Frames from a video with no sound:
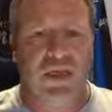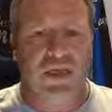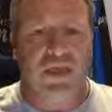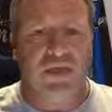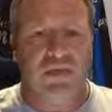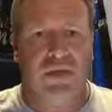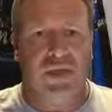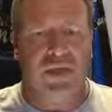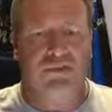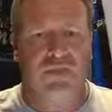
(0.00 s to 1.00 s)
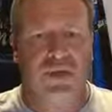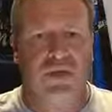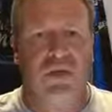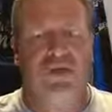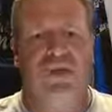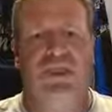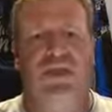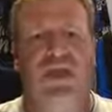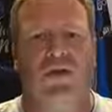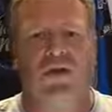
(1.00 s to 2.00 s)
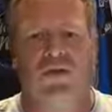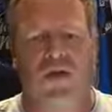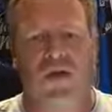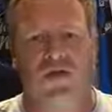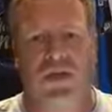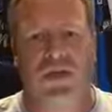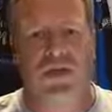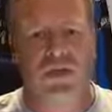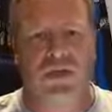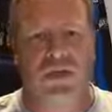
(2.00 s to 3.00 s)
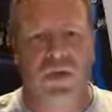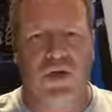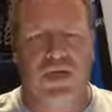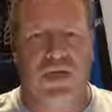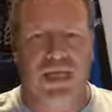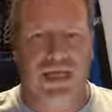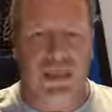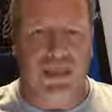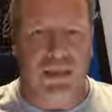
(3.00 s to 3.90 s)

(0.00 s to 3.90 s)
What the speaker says: we do appreciate all the fireys that are working hard